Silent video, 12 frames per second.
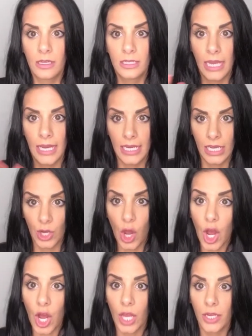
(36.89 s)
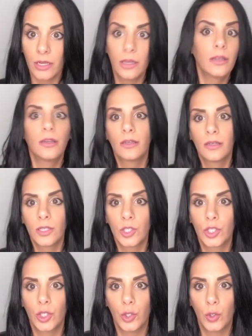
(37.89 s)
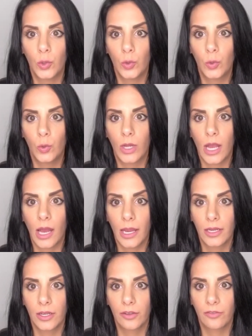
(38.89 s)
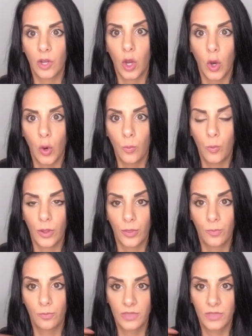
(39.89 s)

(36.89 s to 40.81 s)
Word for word: taken on to kind of cope with